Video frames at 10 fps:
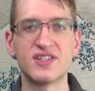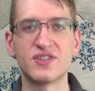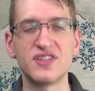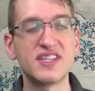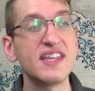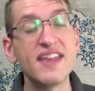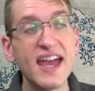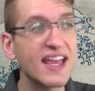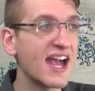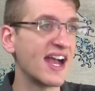So you see
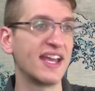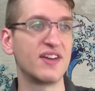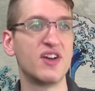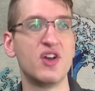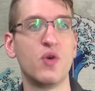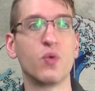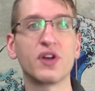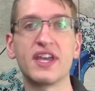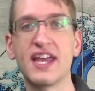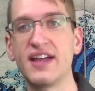that guy
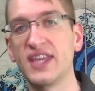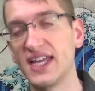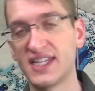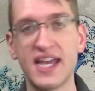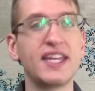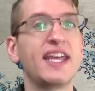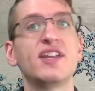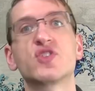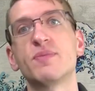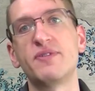working on that
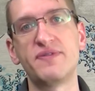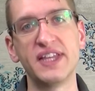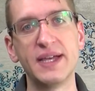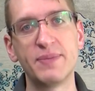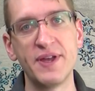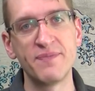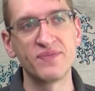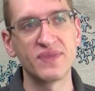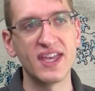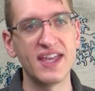1080 triple flip,
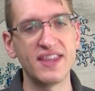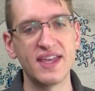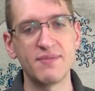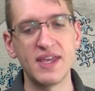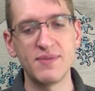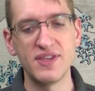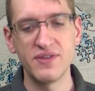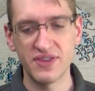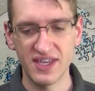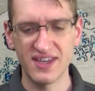and then maybe
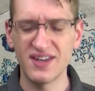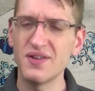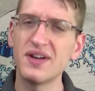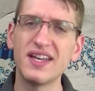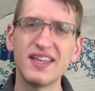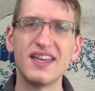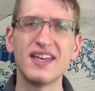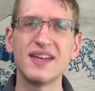you think, you know what?